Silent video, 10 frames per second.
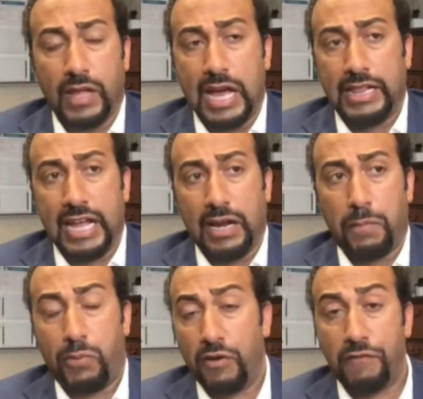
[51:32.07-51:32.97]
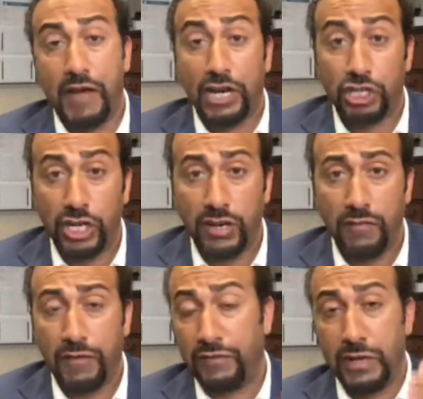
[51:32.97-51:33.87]
I think prevention,
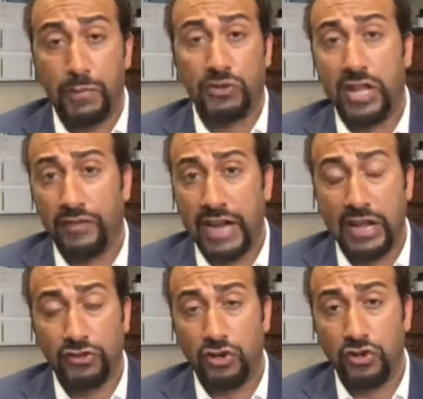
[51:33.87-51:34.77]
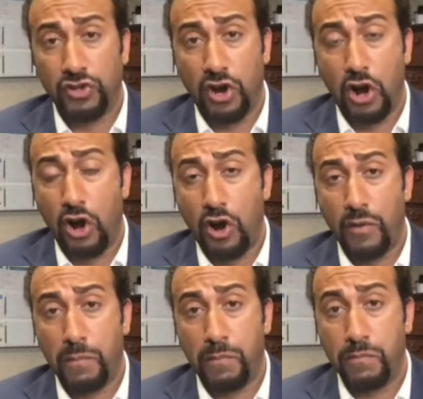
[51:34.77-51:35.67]
50% of cancers are